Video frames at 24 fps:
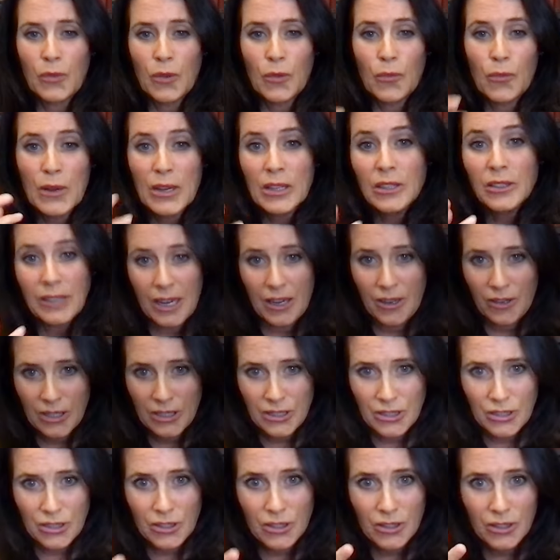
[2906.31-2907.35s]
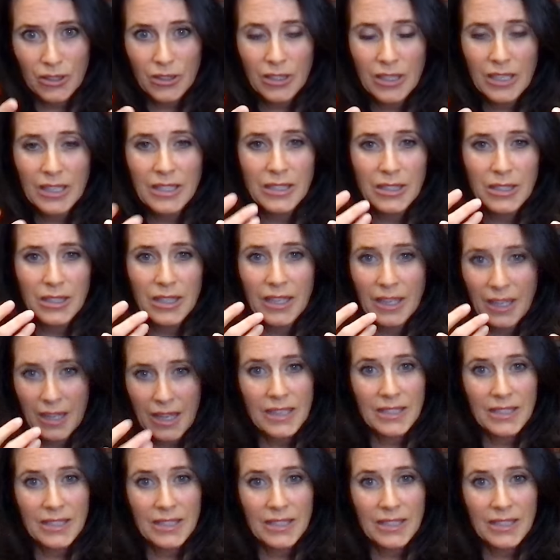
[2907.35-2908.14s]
the real character is the